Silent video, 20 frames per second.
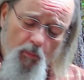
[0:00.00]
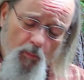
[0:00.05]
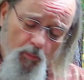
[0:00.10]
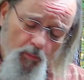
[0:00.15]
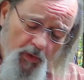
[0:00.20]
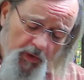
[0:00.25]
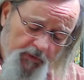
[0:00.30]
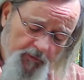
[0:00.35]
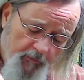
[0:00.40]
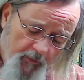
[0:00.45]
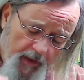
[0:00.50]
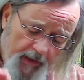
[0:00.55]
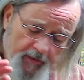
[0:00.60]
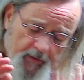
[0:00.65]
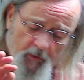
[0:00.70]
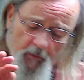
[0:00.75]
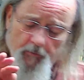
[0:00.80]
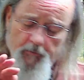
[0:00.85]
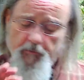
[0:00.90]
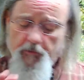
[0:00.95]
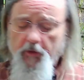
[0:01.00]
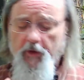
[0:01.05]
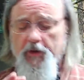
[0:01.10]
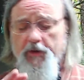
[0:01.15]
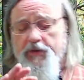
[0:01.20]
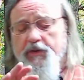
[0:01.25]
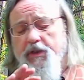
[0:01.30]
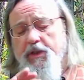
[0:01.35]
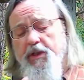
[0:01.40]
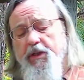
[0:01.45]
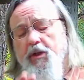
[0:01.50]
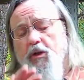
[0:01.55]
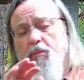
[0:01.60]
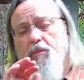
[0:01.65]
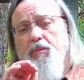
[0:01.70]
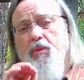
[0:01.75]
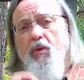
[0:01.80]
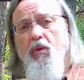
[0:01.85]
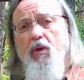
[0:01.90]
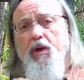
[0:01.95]
This final verse here
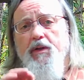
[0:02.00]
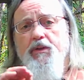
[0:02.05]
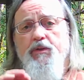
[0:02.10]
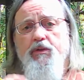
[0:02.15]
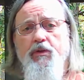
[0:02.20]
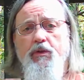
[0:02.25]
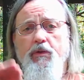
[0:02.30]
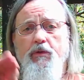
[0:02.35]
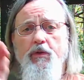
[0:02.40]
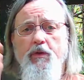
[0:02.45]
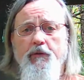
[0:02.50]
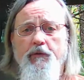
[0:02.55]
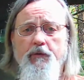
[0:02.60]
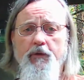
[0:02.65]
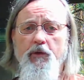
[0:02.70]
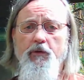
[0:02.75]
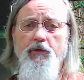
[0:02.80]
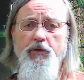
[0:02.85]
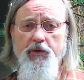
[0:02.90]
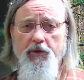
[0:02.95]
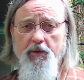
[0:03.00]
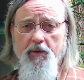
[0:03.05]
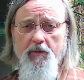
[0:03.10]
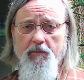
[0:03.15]
points to the future.